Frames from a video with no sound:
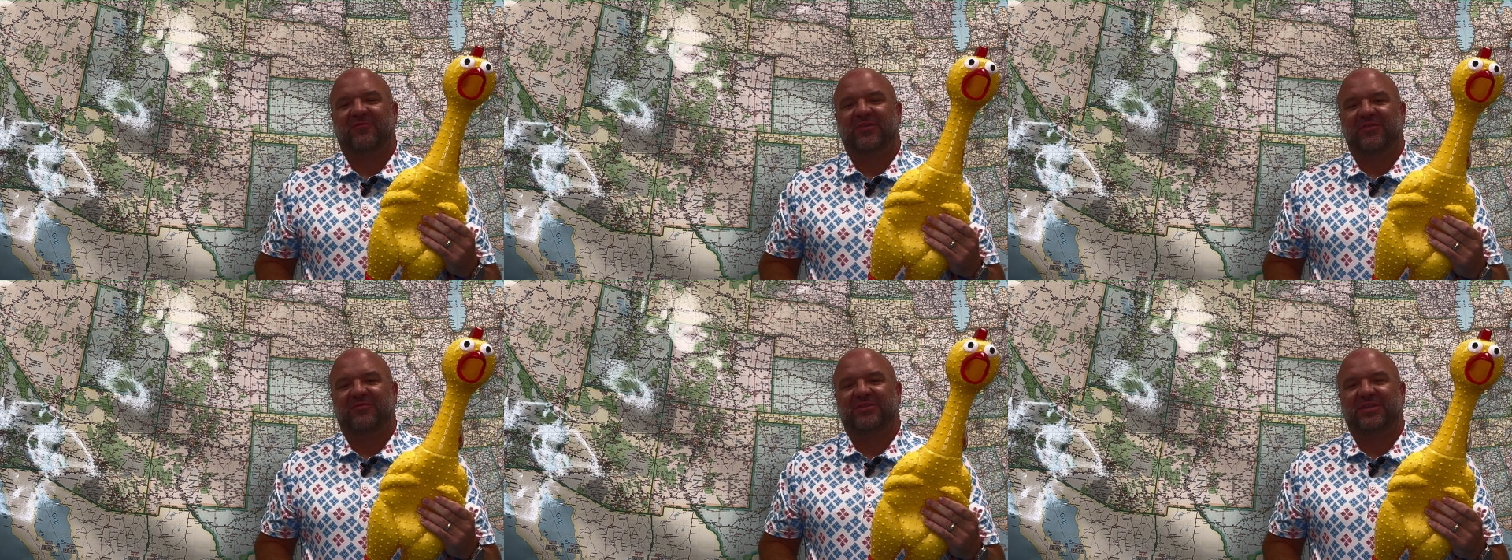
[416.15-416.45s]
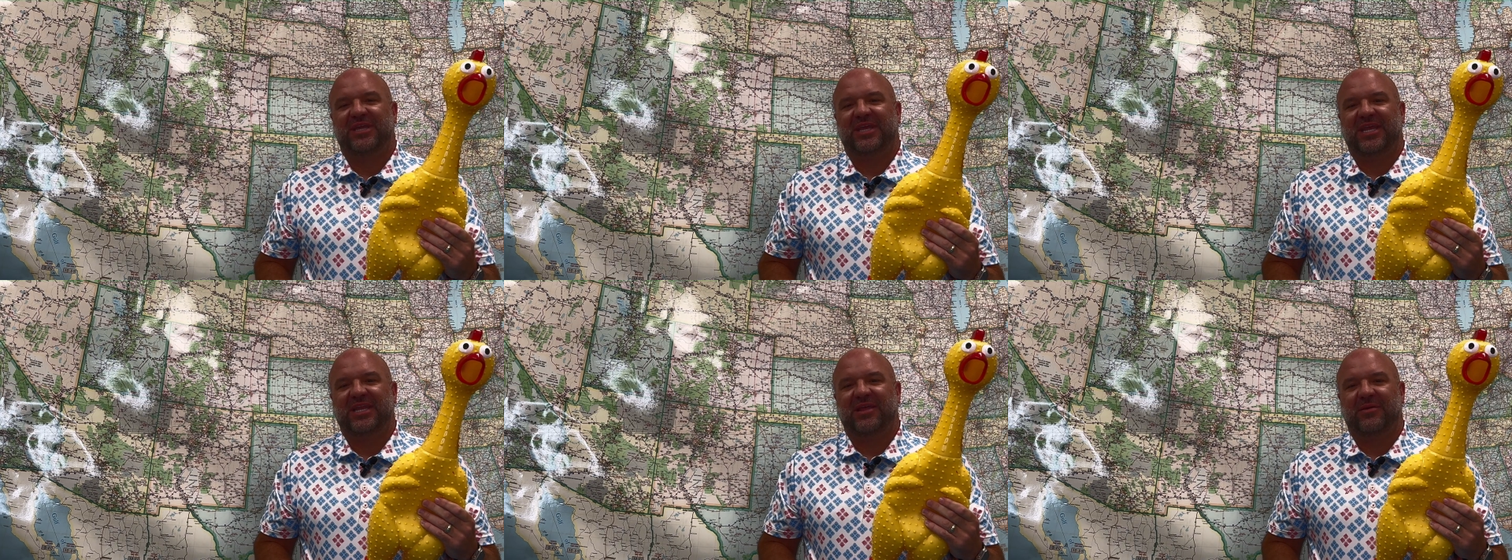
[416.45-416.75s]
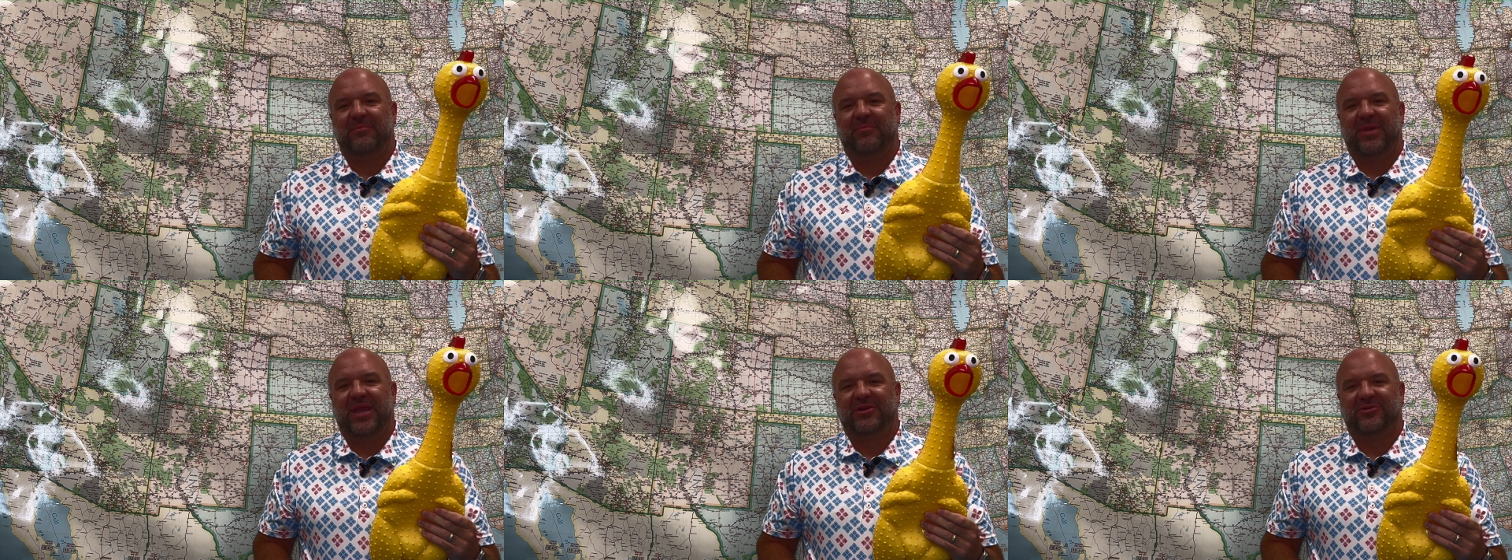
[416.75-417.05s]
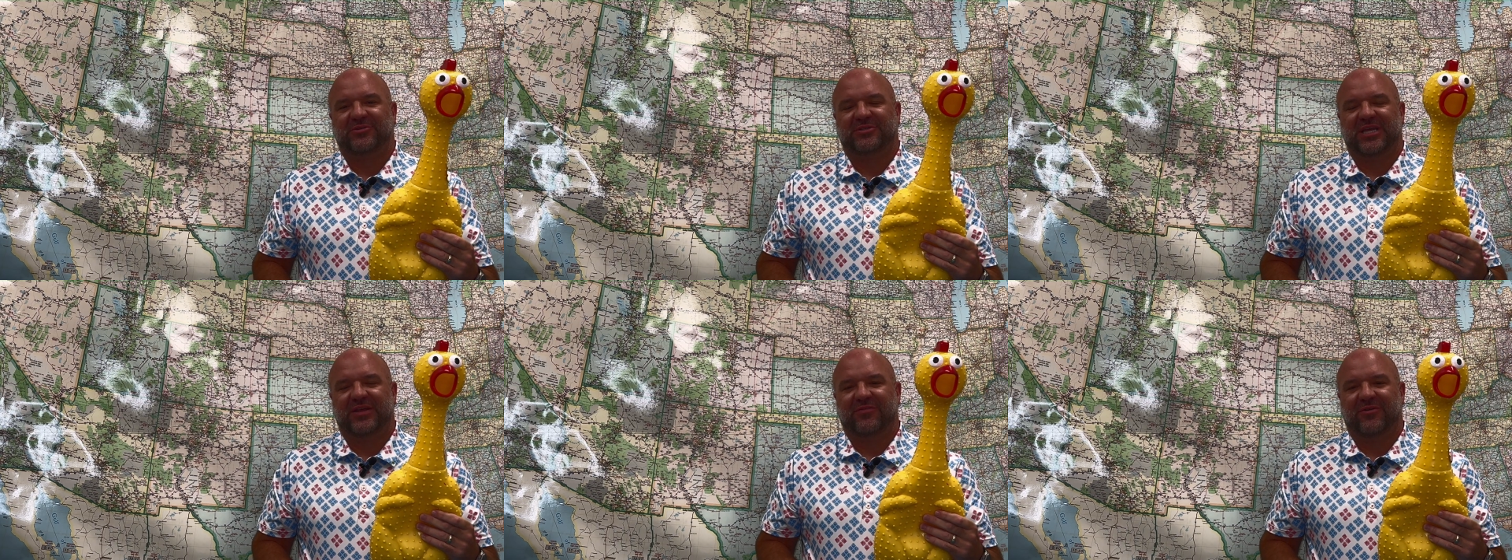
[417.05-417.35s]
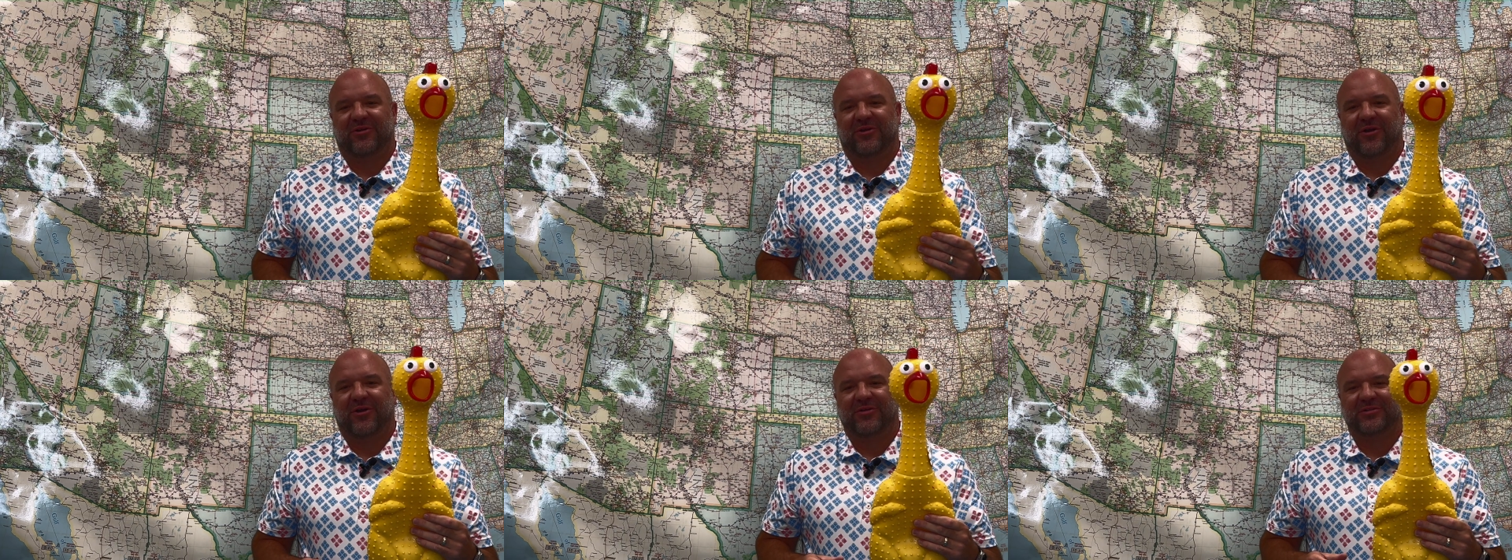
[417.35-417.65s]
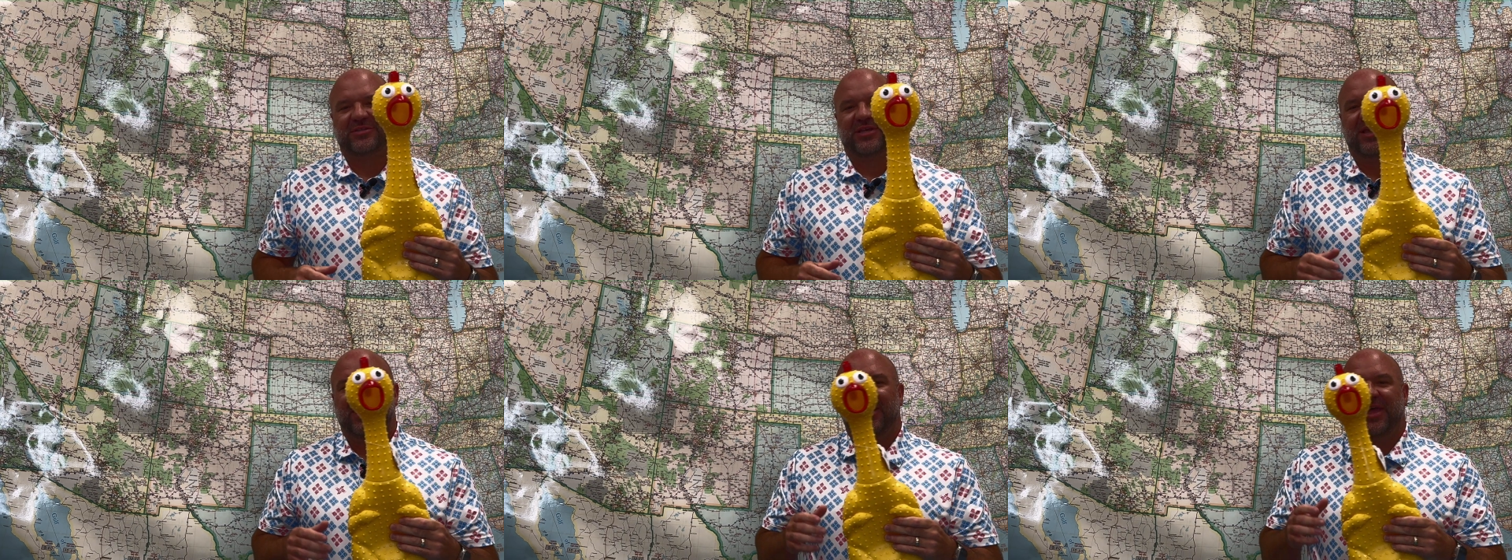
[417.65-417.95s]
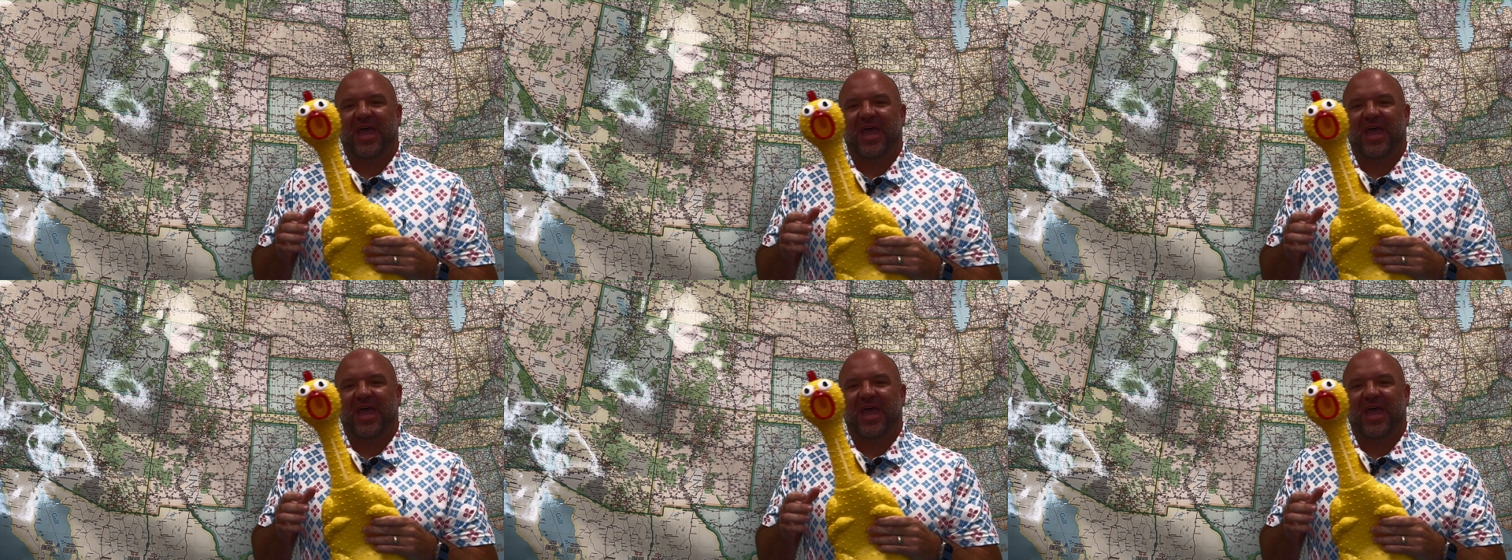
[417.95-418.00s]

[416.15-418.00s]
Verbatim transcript: 15 Major Saver cards.